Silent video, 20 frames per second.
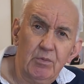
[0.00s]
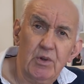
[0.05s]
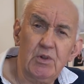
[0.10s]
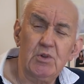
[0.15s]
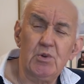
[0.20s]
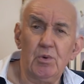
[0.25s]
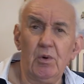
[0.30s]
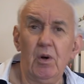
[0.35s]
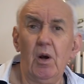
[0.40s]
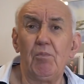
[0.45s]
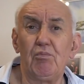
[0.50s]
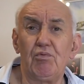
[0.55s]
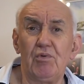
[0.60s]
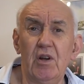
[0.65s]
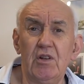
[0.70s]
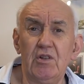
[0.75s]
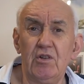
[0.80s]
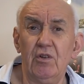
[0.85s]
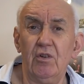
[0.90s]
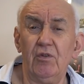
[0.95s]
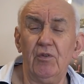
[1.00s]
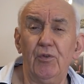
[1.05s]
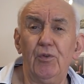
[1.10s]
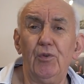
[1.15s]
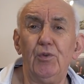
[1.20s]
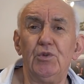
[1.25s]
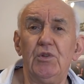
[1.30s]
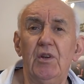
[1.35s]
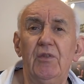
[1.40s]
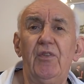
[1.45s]
which were operating on
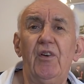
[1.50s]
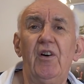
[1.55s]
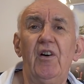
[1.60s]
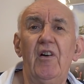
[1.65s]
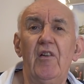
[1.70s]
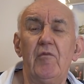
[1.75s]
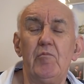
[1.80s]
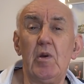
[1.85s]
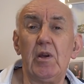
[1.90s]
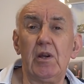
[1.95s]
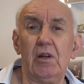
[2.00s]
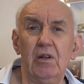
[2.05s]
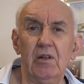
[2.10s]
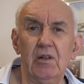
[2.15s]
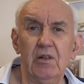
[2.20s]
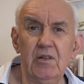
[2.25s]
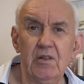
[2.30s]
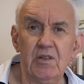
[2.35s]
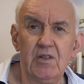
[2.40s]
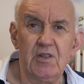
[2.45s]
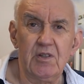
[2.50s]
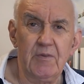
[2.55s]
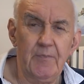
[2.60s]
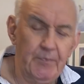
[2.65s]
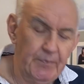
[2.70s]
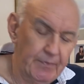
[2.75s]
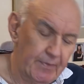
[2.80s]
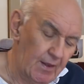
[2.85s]
45 megahertz,